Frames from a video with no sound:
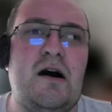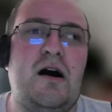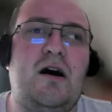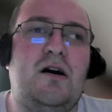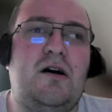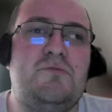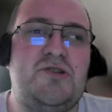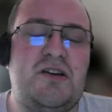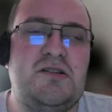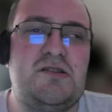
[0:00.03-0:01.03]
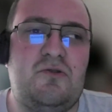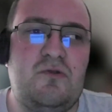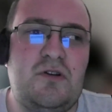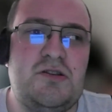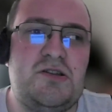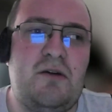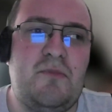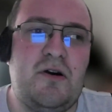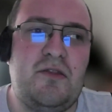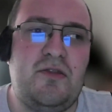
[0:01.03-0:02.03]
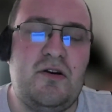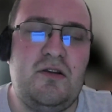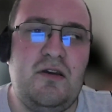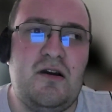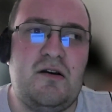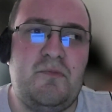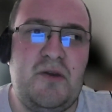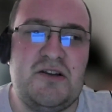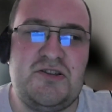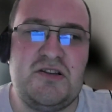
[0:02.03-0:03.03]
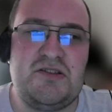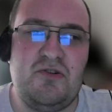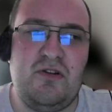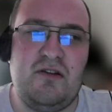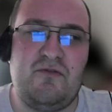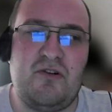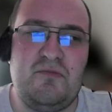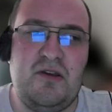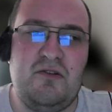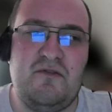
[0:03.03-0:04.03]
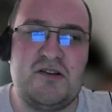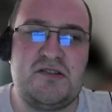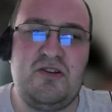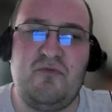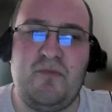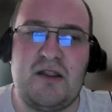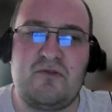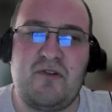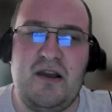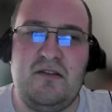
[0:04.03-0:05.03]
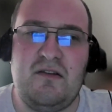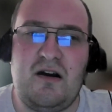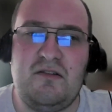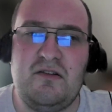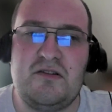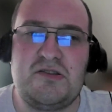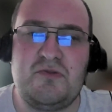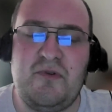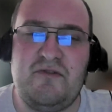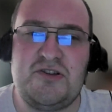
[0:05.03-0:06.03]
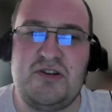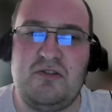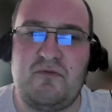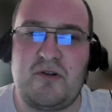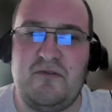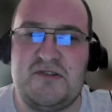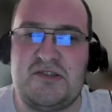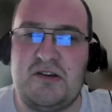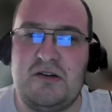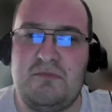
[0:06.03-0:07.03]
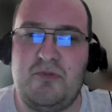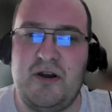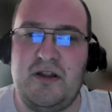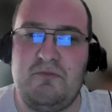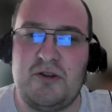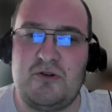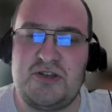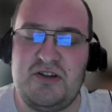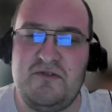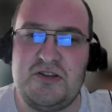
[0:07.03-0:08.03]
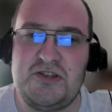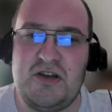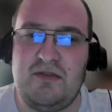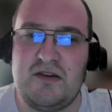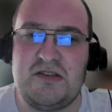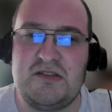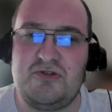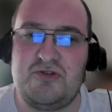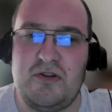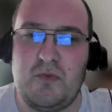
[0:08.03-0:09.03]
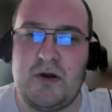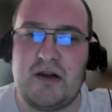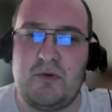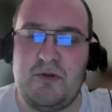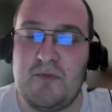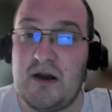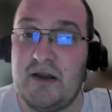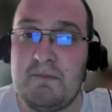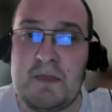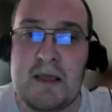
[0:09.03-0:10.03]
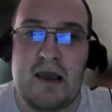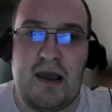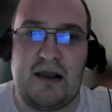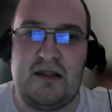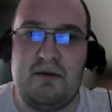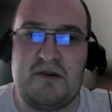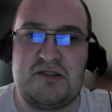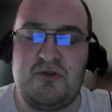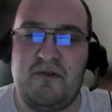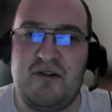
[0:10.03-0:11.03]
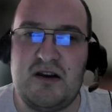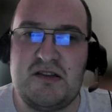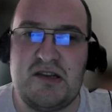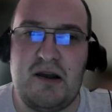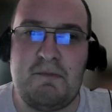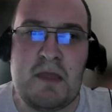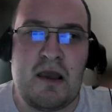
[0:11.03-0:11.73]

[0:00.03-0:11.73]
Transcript: I'm Žikica Lukić. I'm a third-year PhD student from the University of Belgrade under the supervision of Professor Bojana Milošević, and this is a joint work with my academic supervisor.